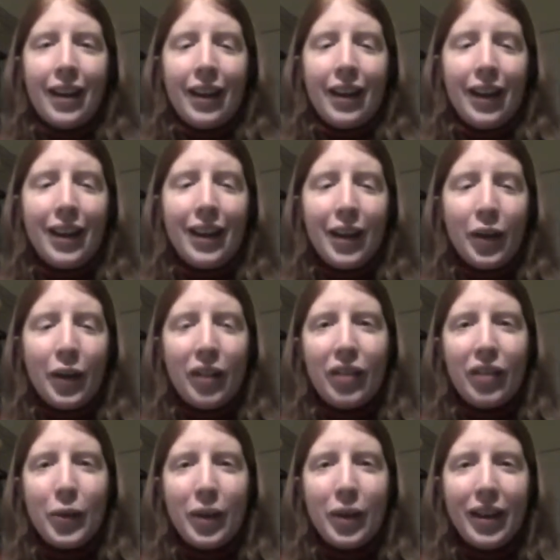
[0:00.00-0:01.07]
Hello,
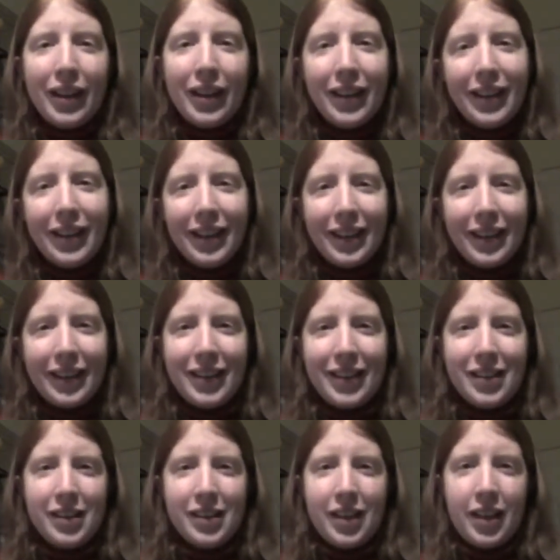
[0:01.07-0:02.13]
everyone.
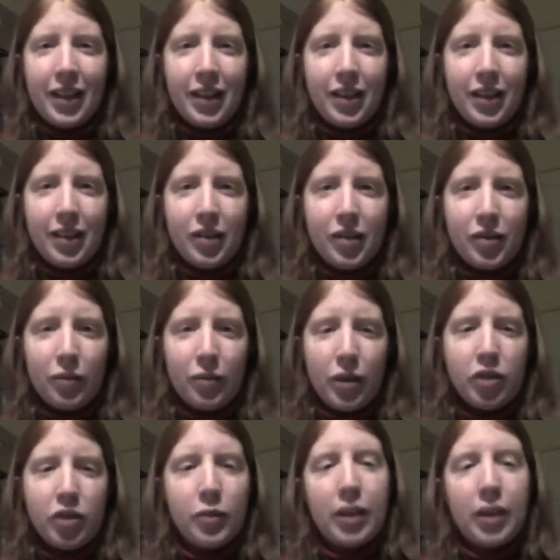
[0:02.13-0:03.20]
This is
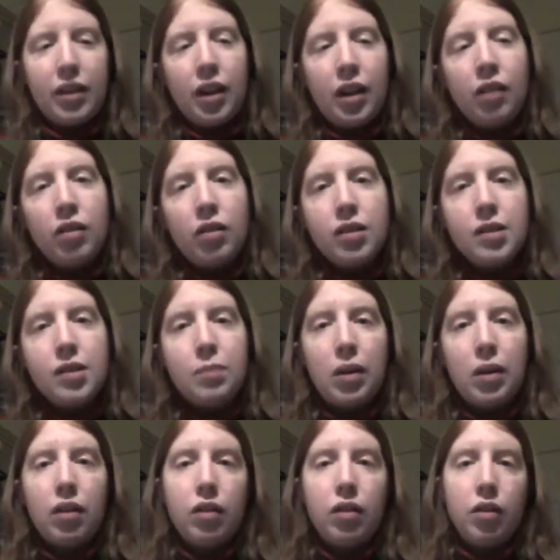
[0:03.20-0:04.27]
Rachel Beth Aarons,
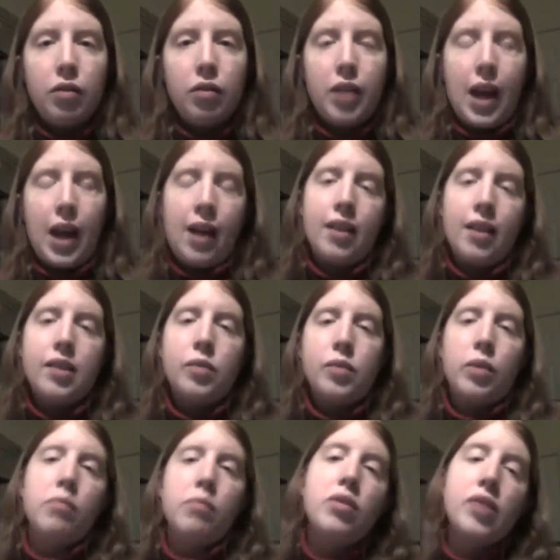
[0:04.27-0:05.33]
better known as
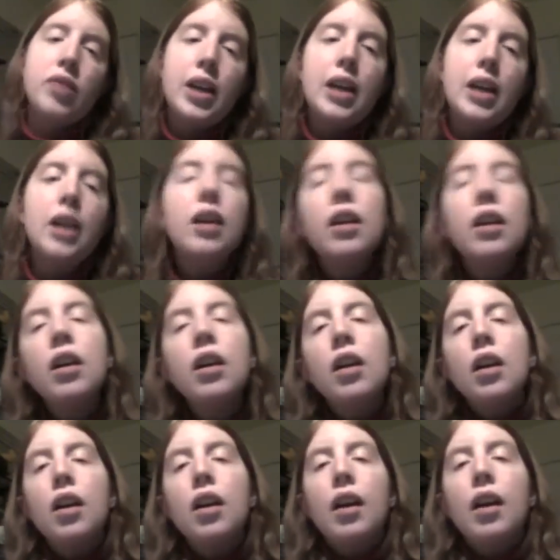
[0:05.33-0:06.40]
What a Music Geek,
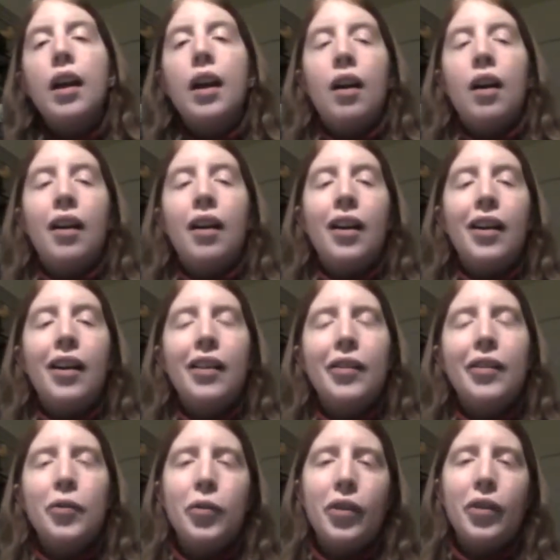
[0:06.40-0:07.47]

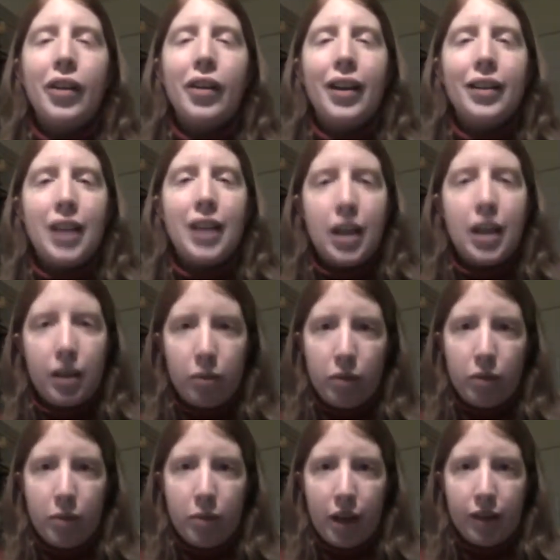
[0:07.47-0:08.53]
or Lady in the
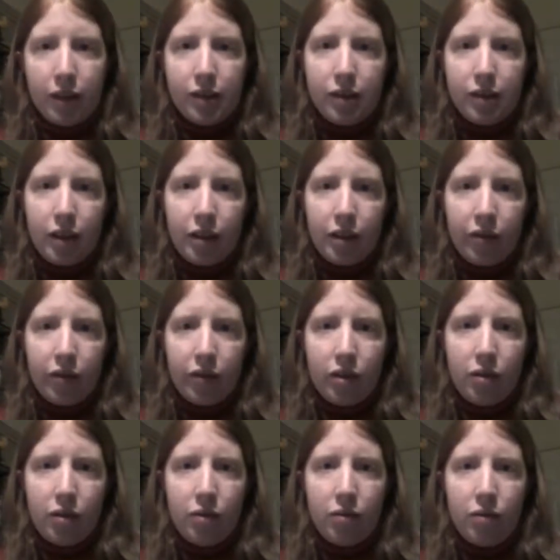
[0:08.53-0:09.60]
Blue Box. If
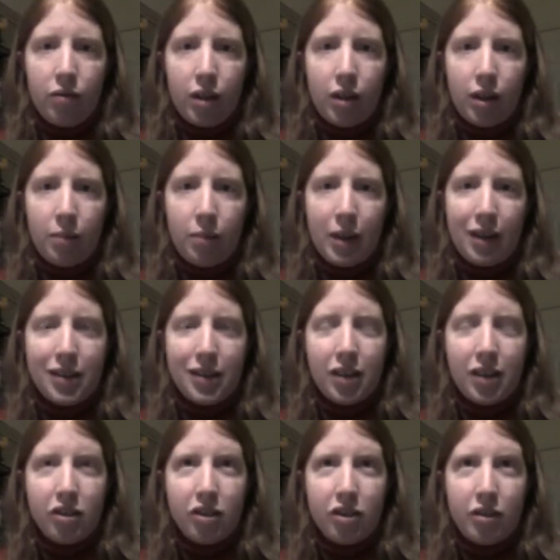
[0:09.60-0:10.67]
you pay
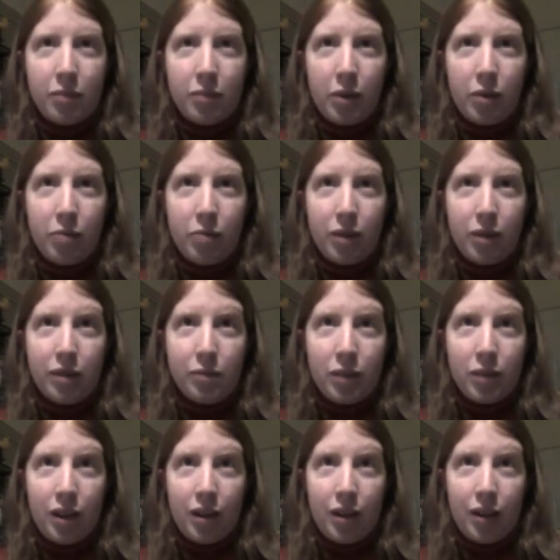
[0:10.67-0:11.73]
attention to my WordPress
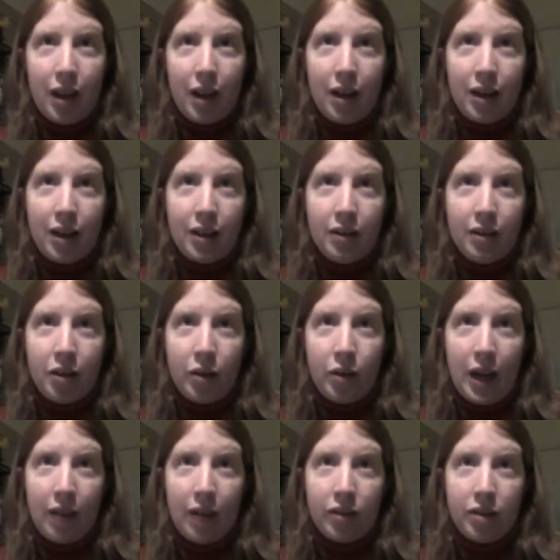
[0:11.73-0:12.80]
blog, I know
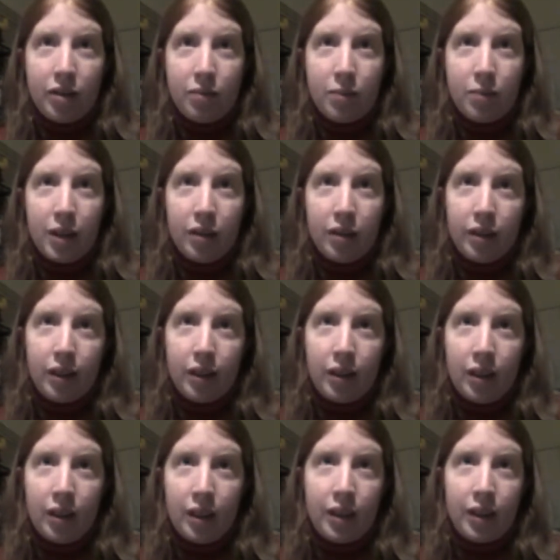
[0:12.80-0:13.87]
I haven't been
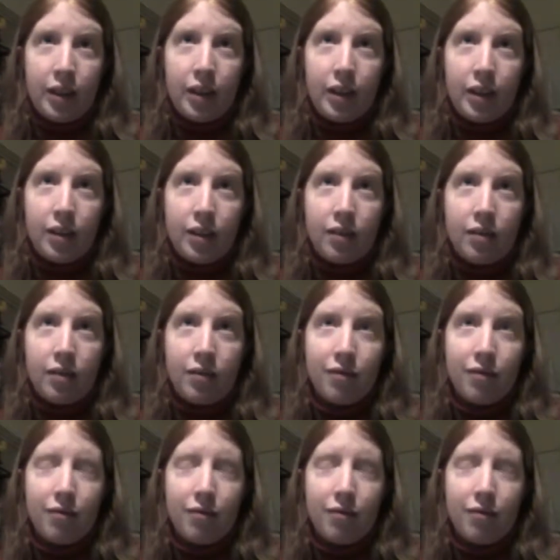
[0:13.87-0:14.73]
online in